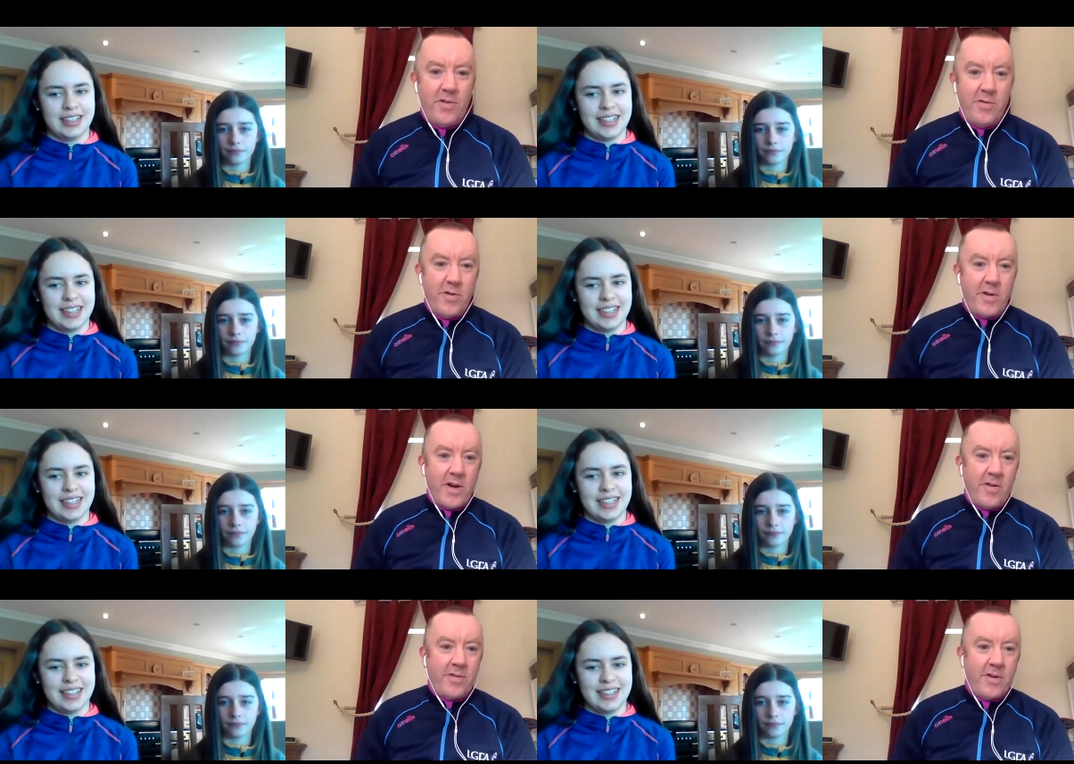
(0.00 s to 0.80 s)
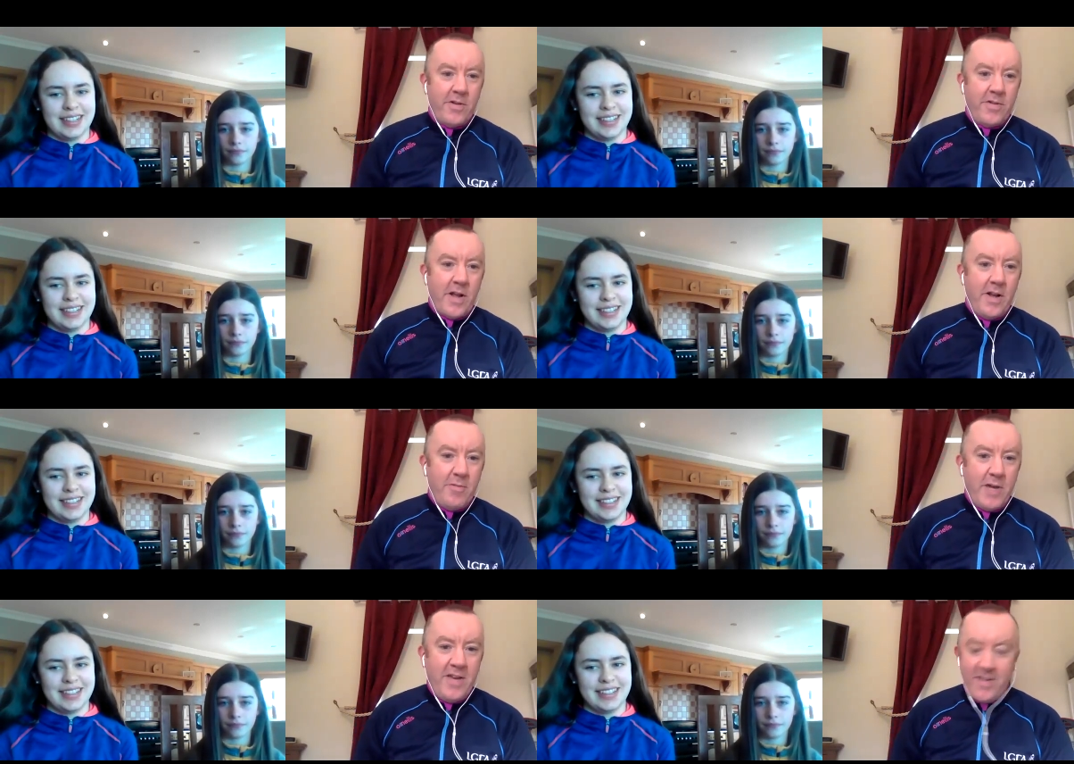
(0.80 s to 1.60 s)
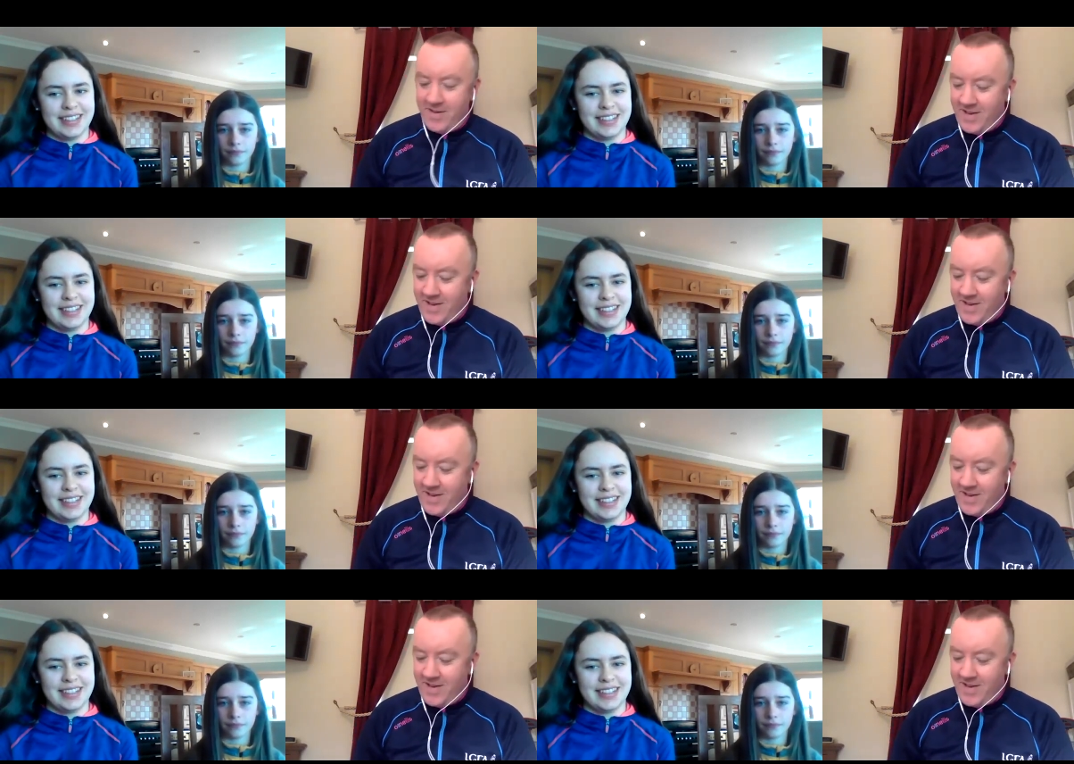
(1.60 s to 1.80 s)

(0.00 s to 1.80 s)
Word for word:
Speaker 1: two young girls called Louise